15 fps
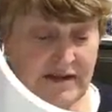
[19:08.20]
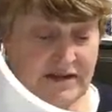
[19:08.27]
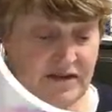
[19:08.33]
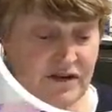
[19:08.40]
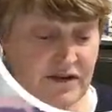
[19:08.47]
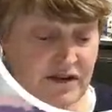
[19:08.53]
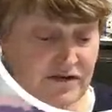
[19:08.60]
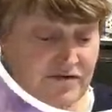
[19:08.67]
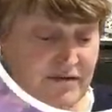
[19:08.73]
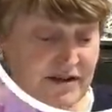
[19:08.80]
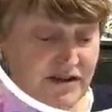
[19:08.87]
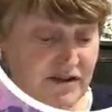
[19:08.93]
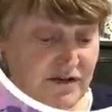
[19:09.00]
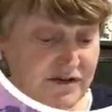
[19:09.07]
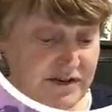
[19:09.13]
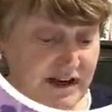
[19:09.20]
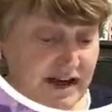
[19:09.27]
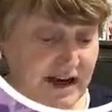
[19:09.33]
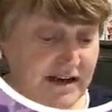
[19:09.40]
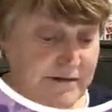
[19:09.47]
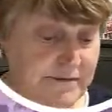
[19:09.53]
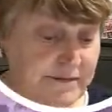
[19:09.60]
this on those red dots
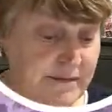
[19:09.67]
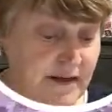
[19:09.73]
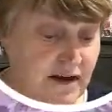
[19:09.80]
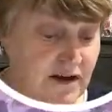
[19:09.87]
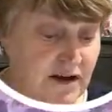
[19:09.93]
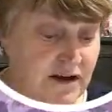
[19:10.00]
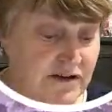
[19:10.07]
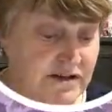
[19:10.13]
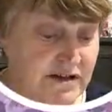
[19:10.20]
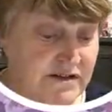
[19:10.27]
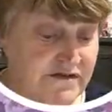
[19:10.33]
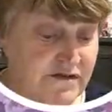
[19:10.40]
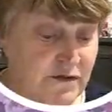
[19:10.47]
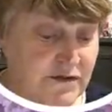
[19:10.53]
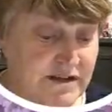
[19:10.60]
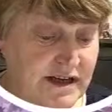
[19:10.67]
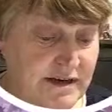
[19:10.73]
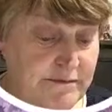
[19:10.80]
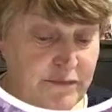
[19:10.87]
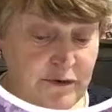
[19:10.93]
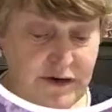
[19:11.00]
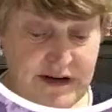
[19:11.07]
again. So it's
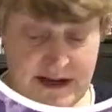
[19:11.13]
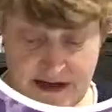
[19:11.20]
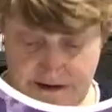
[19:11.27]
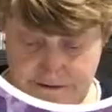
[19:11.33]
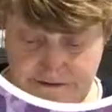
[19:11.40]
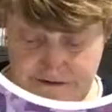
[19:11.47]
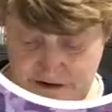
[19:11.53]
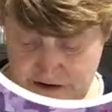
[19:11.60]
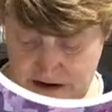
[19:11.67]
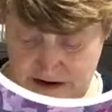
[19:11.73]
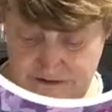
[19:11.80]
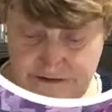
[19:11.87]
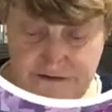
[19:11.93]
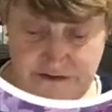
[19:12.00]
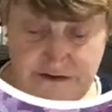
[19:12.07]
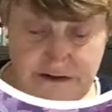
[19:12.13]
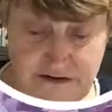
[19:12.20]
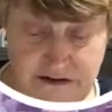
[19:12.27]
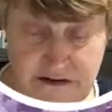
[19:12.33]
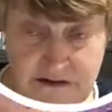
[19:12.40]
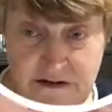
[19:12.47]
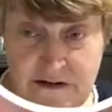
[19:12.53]

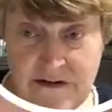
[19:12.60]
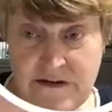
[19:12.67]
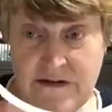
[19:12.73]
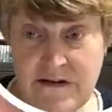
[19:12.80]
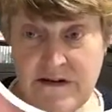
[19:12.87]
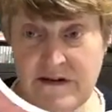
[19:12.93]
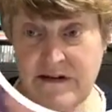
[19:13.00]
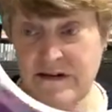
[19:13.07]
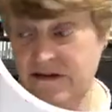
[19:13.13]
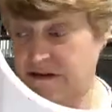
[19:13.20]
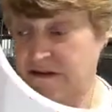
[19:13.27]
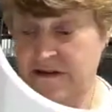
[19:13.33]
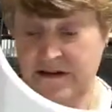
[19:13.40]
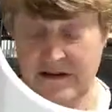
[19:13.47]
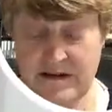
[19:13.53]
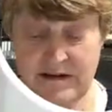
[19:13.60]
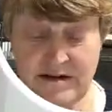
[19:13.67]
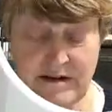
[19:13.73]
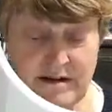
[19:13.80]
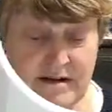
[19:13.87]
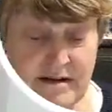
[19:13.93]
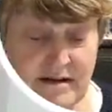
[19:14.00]

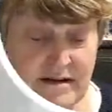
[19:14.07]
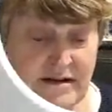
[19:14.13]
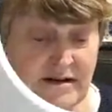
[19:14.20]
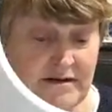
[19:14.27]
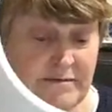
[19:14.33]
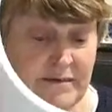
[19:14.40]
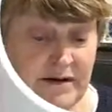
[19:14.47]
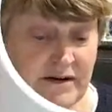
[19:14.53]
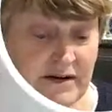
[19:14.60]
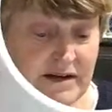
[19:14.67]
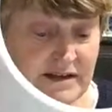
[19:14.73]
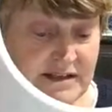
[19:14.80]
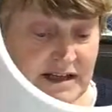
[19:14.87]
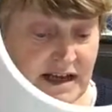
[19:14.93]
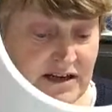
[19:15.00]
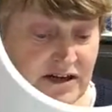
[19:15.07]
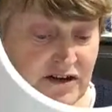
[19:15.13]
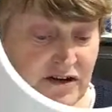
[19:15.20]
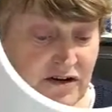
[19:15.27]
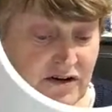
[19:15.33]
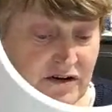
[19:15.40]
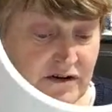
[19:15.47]
14.85 by
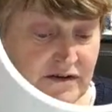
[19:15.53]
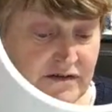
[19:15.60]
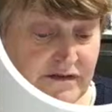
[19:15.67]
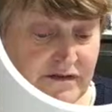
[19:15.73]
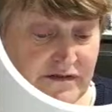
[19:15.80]
10.5.